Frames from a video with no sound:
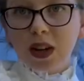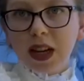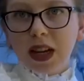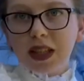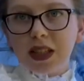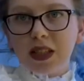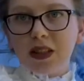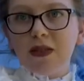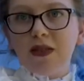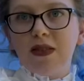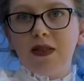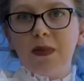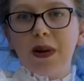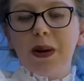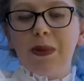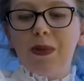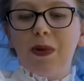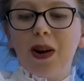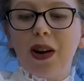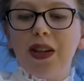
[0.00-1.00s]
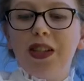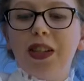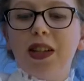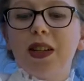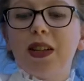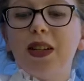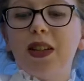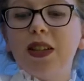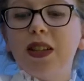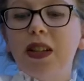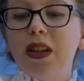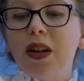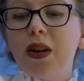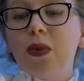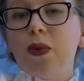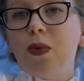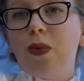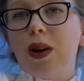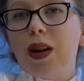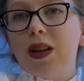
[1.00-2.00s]
I did for my project
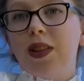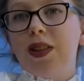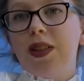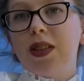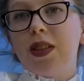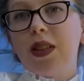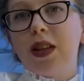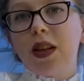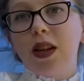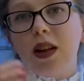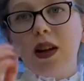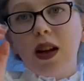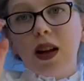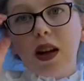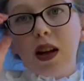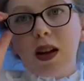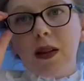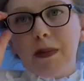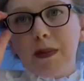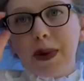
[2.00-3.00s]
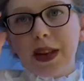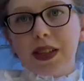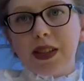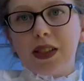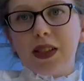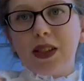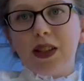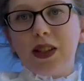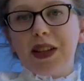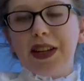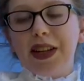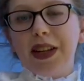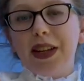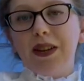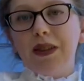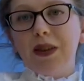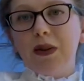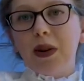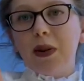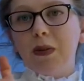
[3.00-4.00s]
was basically
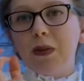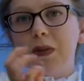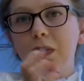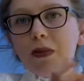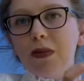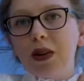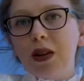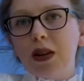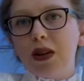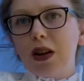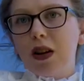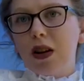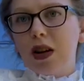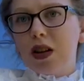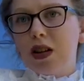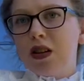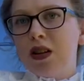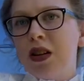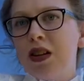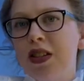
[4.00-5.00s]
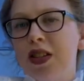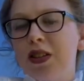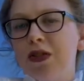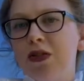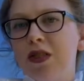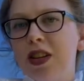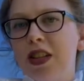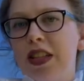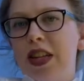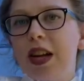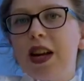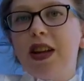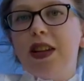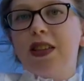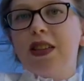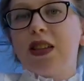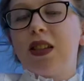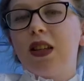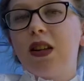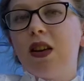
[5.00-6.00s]
on different
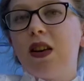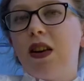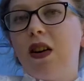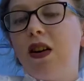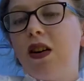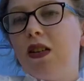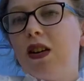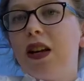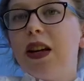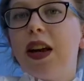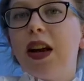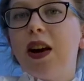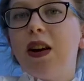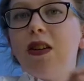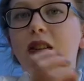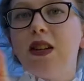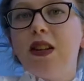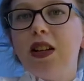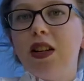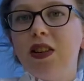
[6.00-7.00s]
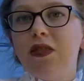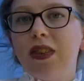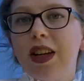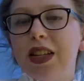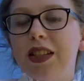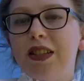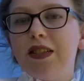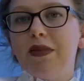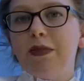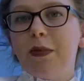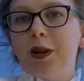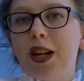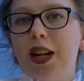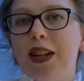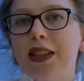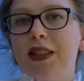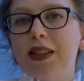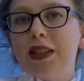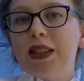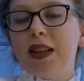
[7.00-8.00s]
days hauling out invasive
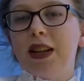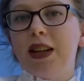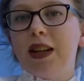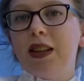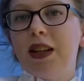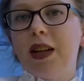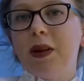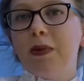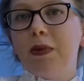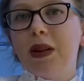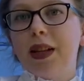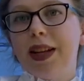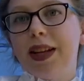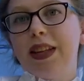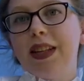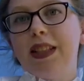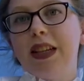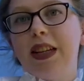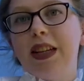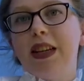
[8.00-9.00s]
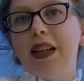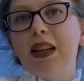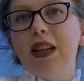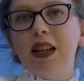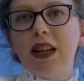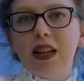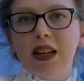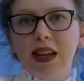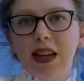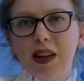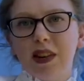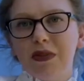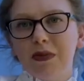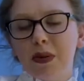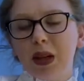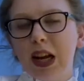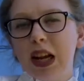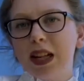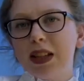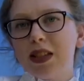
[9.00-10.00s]
plants and then planting native
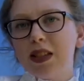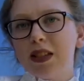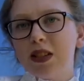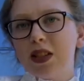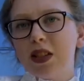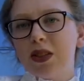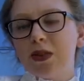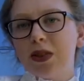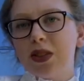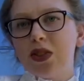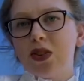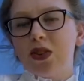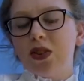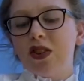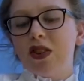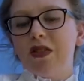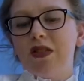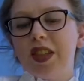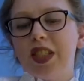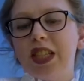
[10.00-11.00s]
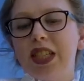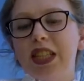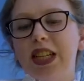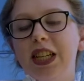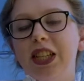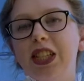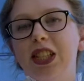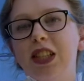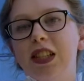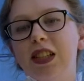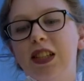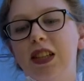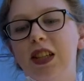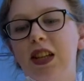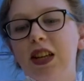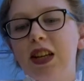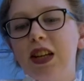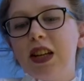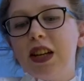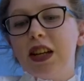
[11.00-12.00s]
plants to restore the vegetation
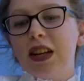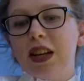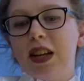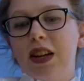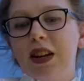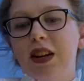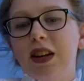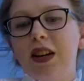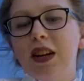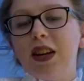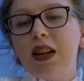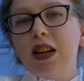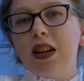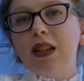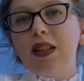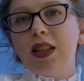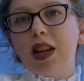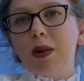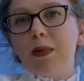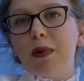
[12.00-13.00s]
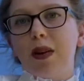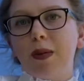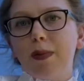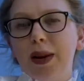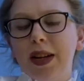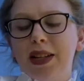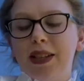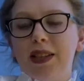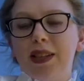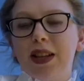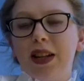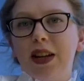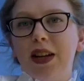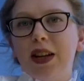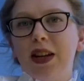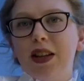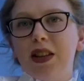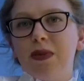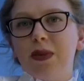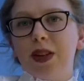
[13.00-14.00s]
in Del Mar Mesa
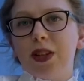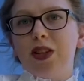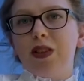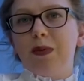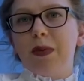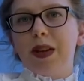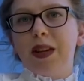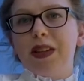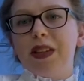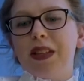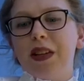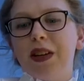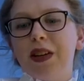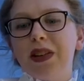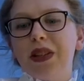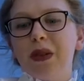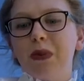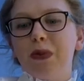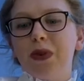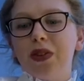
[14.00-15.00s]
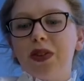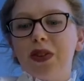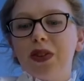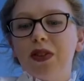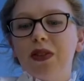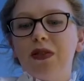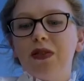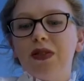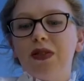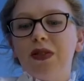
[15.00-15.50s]
and the Rancho Penasquitos Preserve.